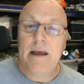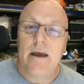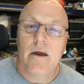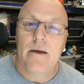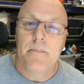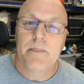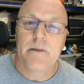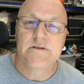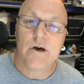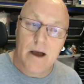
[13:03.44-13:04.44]
here
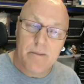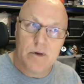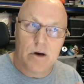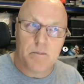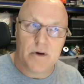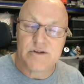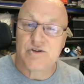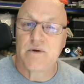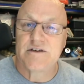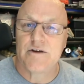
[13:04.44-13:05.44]
the time that I'm on
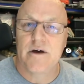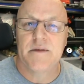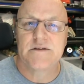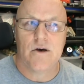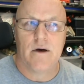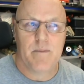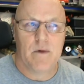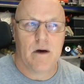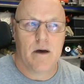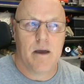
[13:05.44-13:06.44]
Twitter and the time
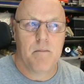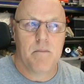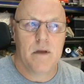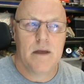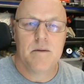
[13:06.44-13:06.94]
that I am